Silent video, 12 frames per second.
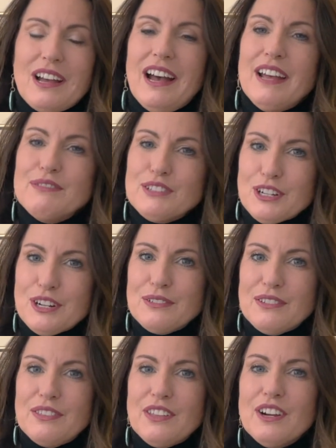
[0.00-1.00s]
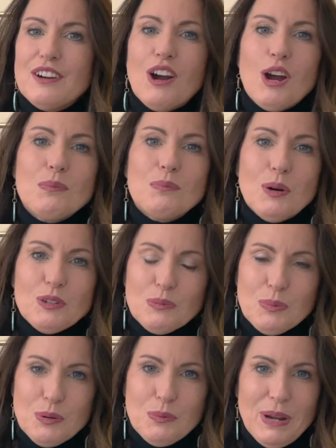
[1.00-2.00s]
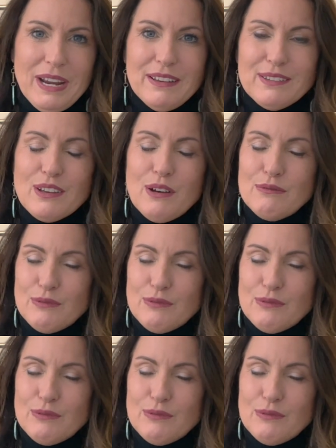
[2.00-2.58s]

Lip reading: I've learned that there are multiple ways of